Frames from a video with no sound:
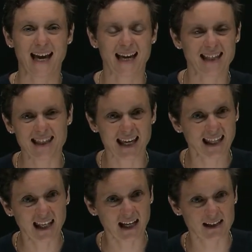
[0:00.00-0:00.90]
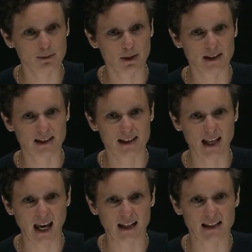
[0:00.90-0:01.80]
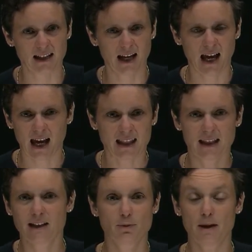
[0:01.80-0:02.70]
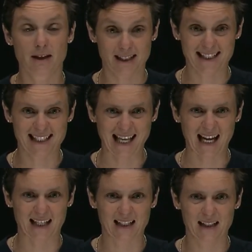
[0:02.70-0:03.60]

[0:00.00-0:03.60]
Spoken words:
in the inactivated state, and that's where they're stuck.